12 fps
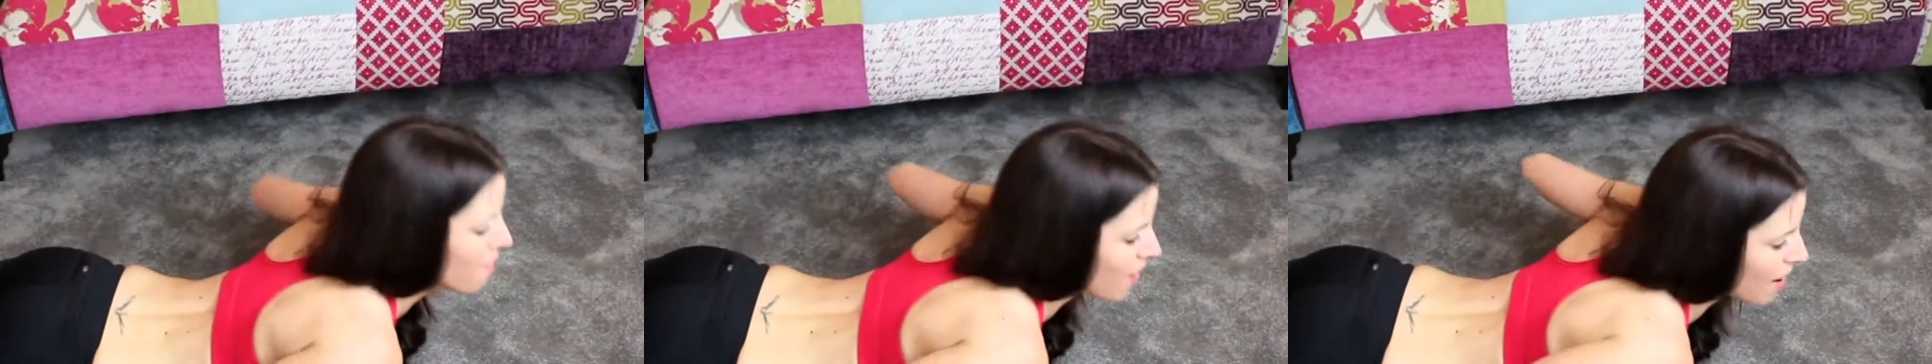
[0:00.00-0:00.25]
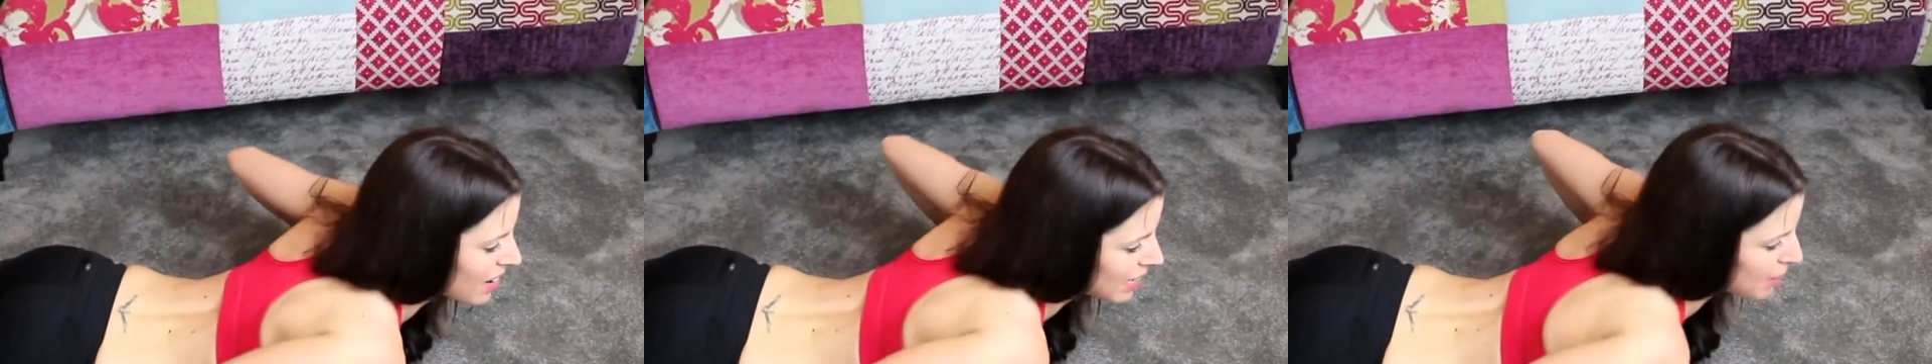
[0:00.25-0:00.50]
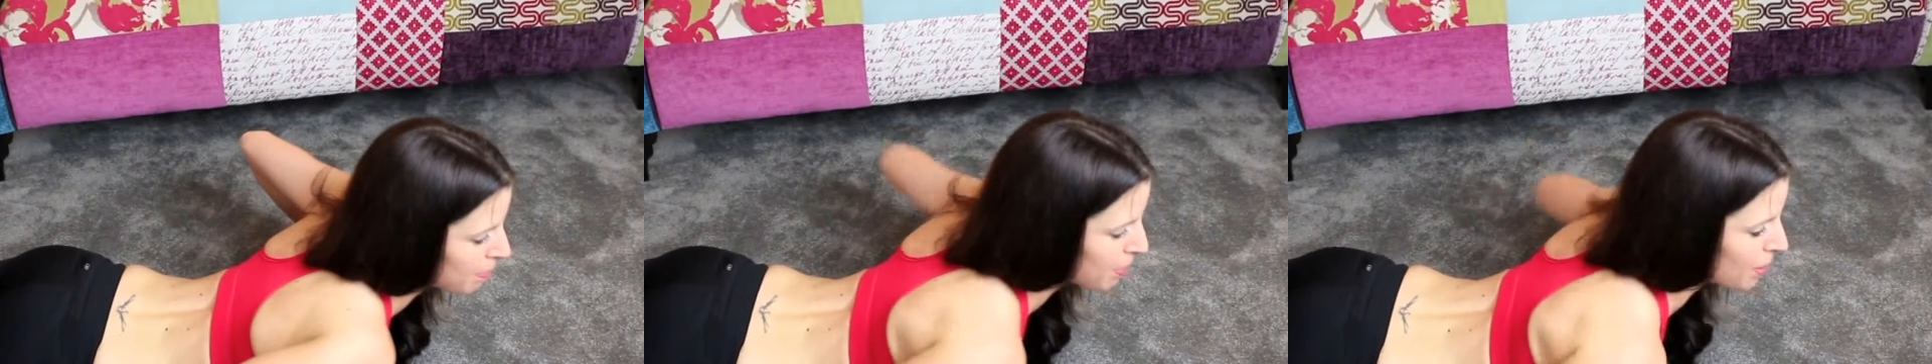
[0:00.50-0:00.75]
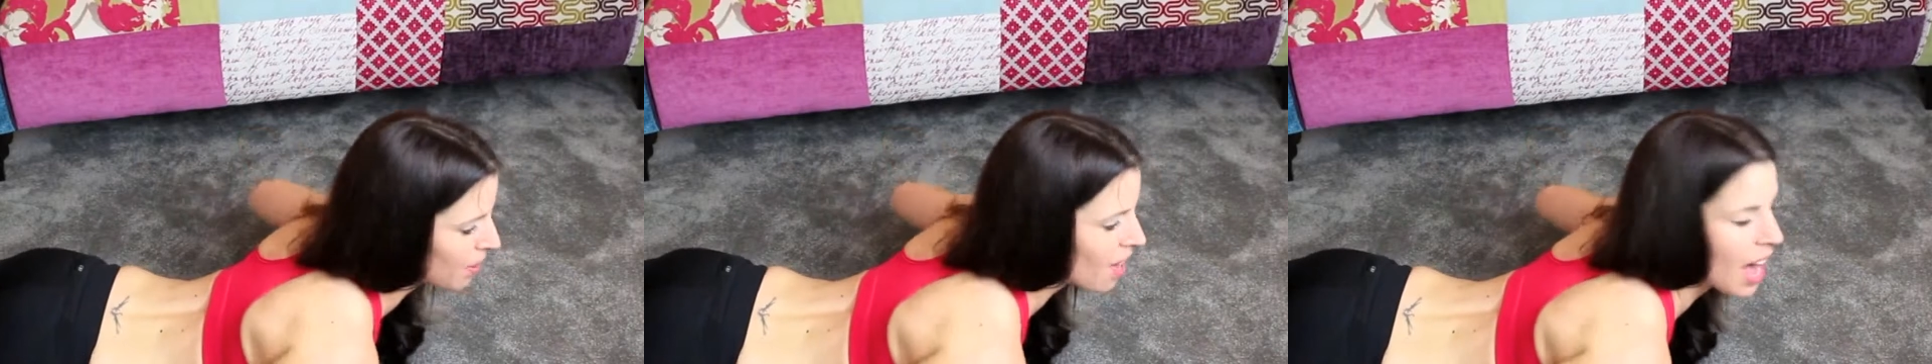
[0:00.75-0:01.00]
Very
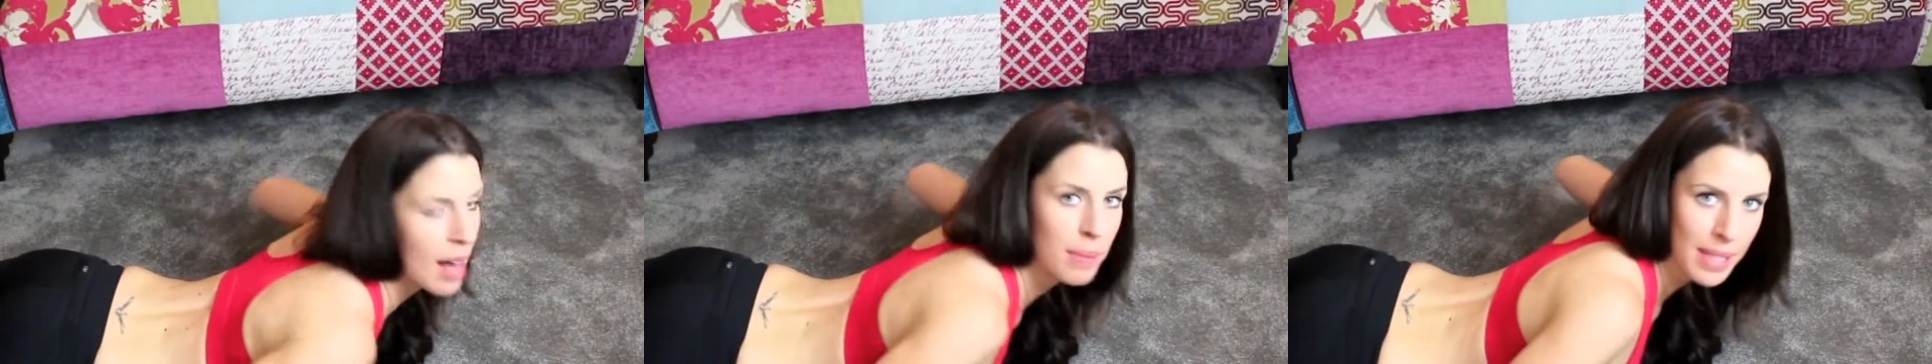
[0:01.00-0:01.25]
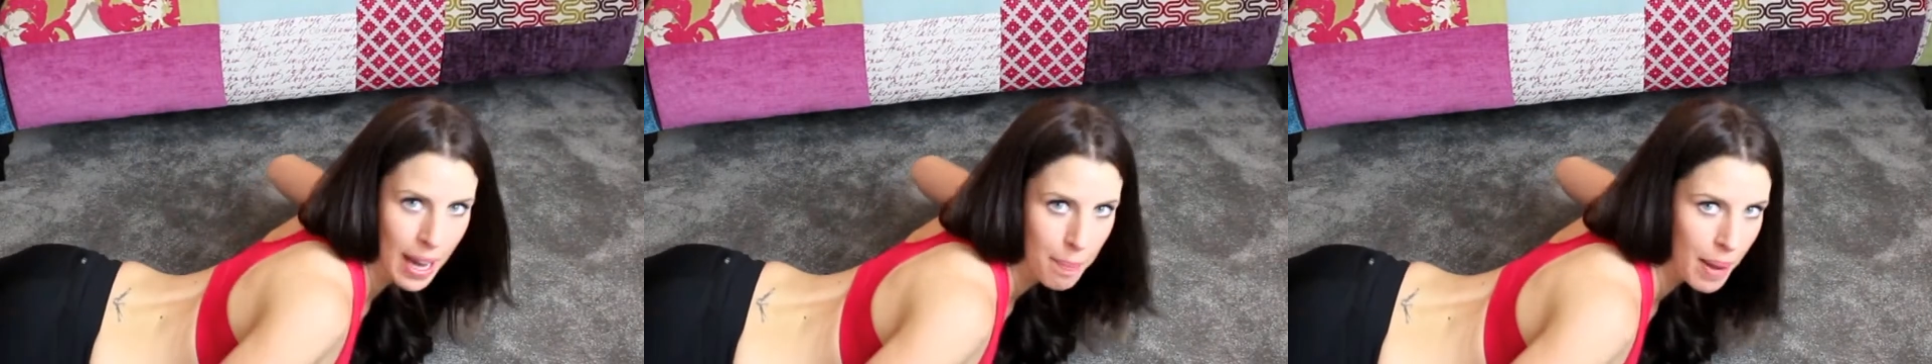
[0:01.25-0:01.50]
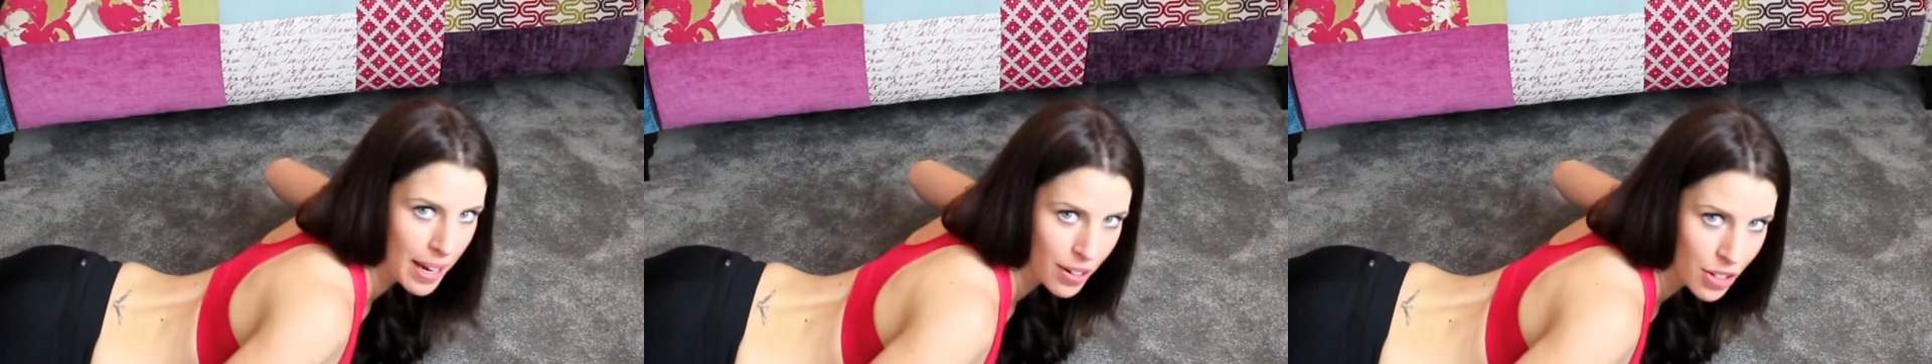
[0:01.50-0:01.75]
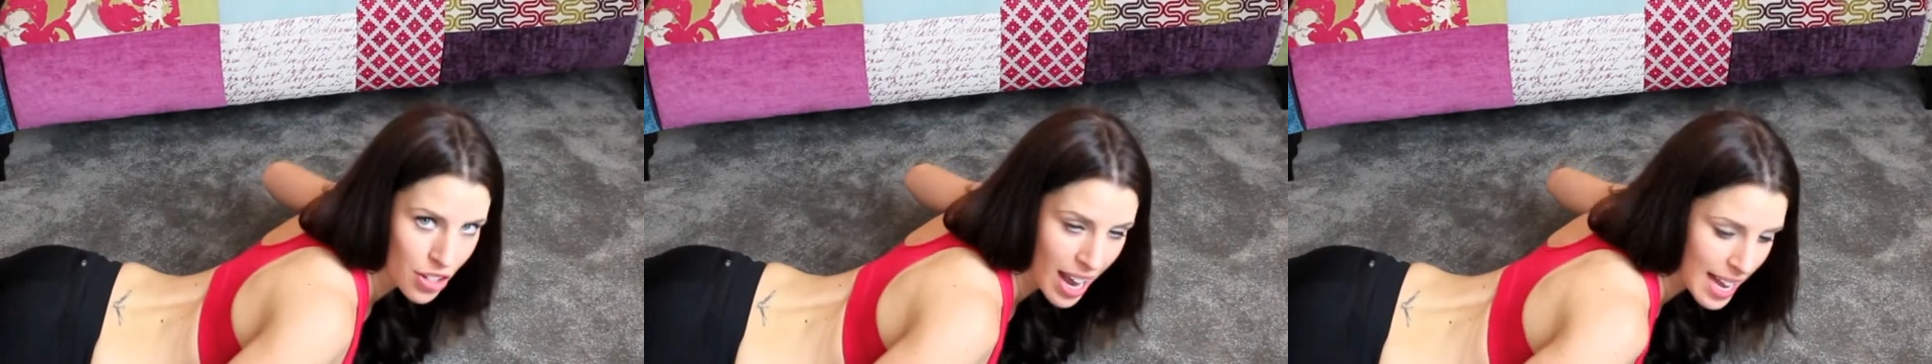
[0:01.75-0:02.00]
simple, arms out by
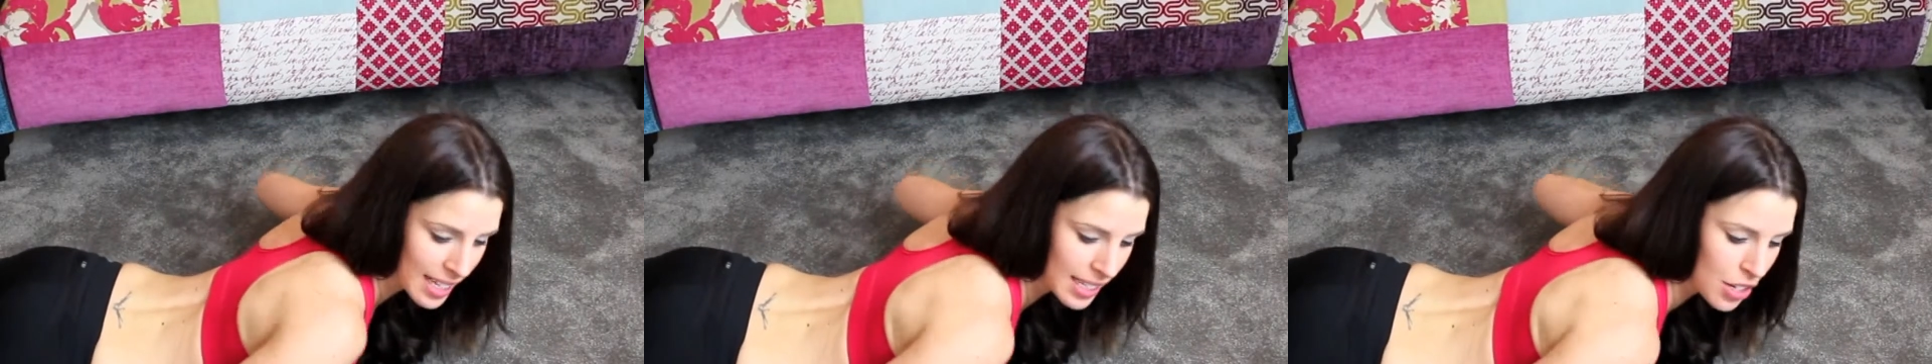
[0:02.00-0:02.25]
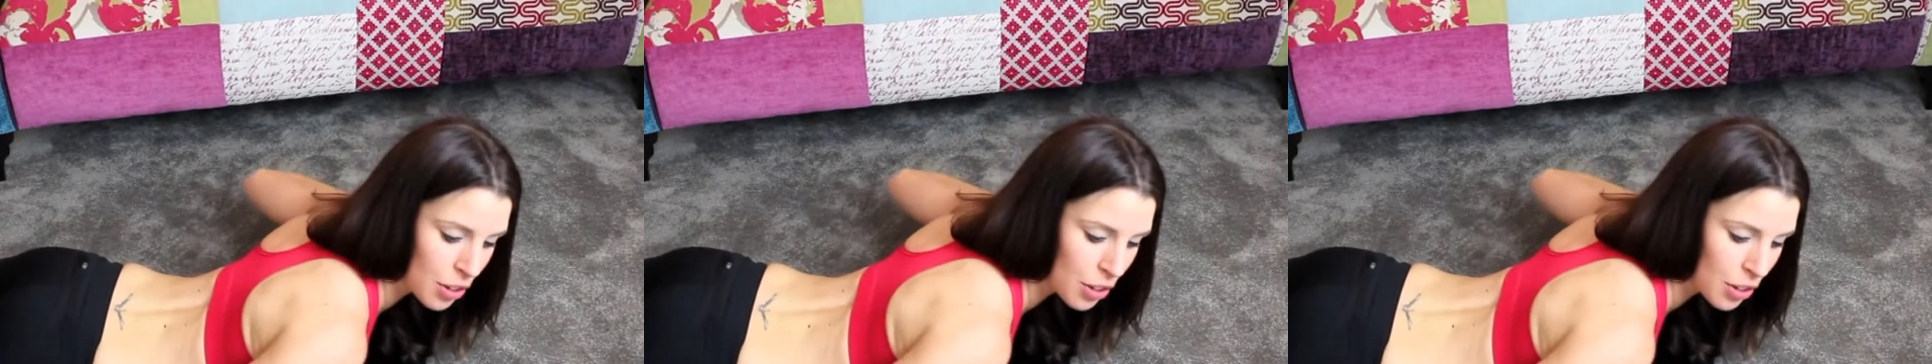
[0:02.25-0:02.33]
your chest.